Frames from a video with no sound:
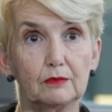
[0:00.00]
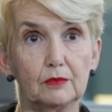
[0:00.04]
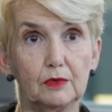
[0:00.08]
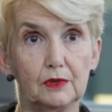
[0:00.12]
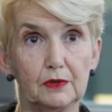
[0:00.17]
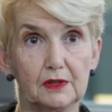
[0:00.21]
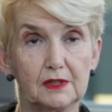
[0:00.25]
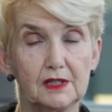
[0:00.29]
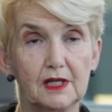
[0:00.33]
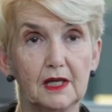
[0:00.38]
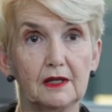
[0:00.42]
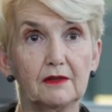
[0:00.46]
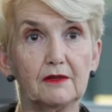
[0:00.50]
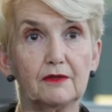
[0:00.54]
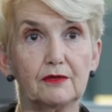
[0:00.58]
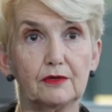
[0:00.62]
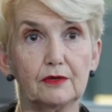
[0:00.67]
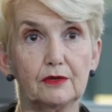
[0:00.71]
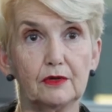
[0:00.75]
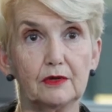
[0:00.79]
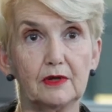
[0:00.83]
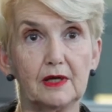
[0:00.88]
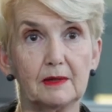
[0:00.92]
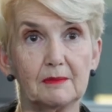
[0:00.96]
work done
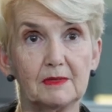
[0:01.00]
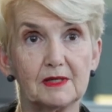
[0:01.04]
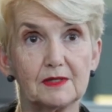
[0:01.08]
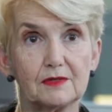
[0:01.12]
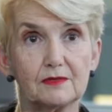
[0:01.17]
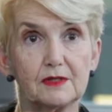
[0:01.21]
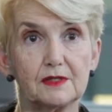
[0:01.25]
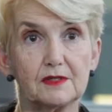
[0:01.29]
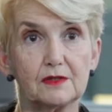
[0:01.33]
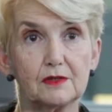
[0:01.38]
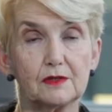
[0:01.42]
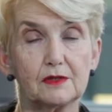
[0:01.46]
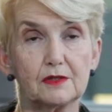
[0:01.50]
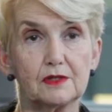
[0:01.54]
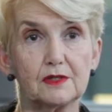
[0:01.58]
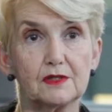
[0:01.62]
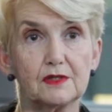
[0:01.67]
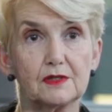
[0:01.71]
through MS Research